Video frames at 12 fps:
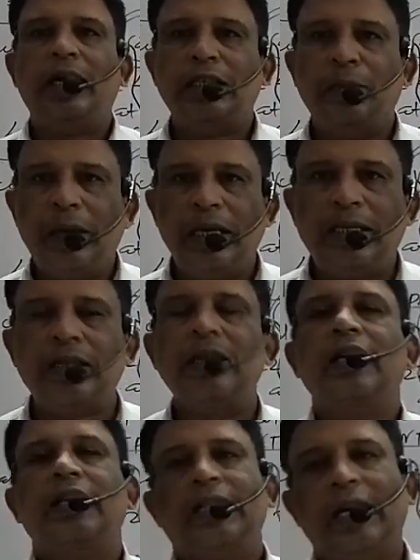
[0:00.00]
It is
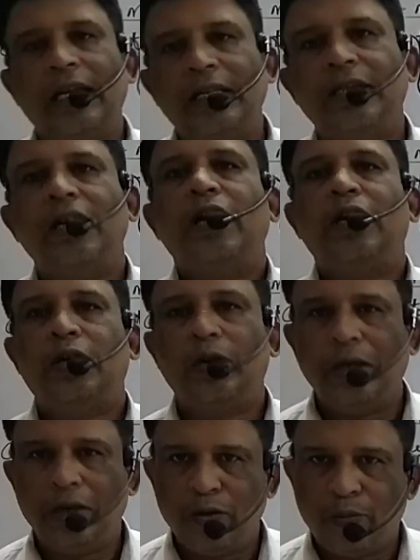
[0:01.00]
fixed, that is
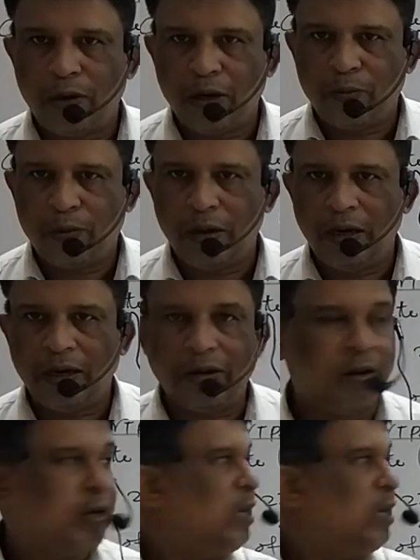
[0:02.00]
22.4 liter.